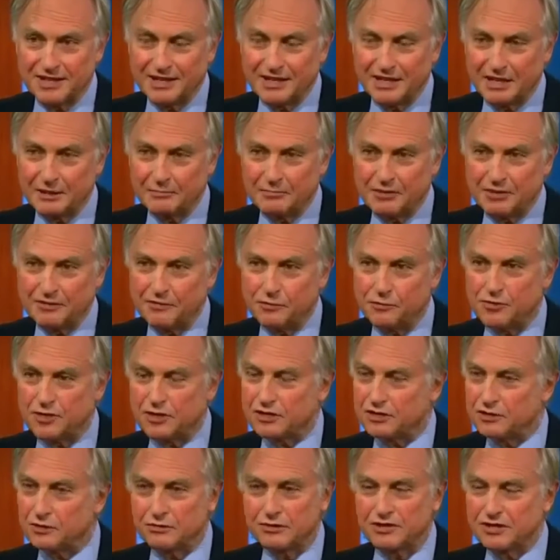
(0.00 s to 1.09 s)
Um, if you
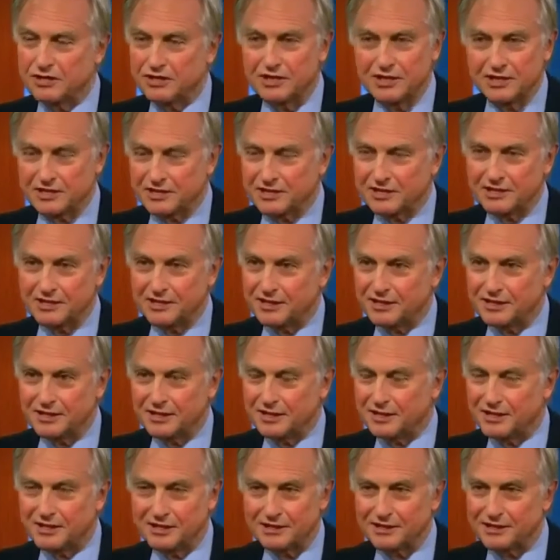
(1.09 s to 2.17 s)
just look statistically at,
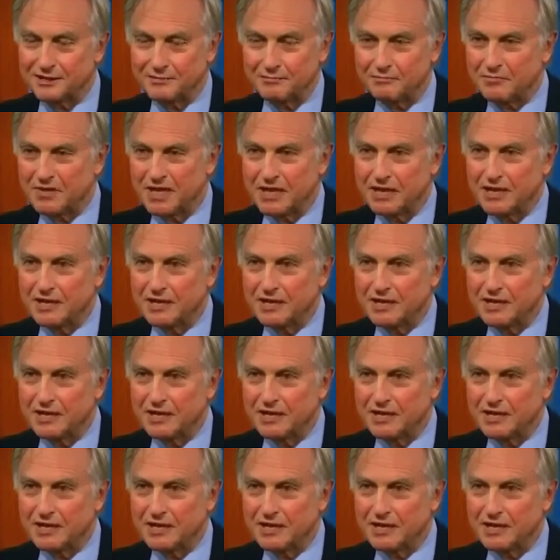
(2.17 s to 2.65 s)
at um,